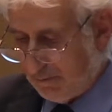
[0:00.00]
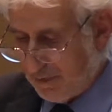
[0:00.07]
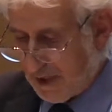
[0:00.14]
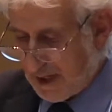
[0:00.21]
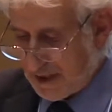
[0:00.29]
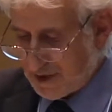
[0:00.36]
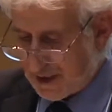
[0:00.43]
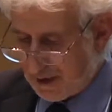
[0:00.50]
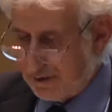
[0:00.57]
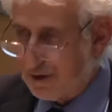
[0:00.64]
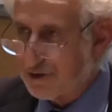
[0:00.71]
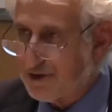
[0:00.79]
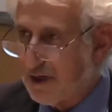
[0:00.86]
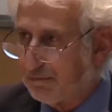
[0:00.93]
applies
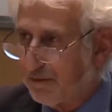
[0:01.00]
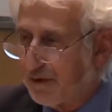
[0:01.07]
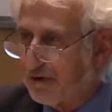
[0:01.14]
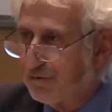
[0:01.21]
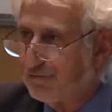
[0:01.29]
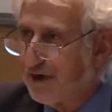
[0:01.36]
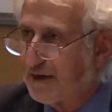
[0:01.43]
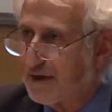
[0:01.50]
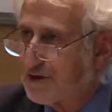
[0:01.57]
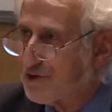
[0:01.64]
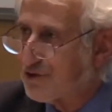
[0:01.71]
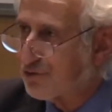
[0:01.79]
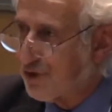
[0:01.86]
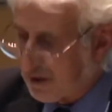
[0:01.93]
under some very
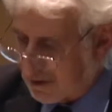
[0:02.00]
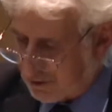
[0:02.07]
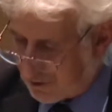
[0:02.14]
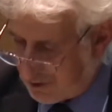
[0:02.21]
strict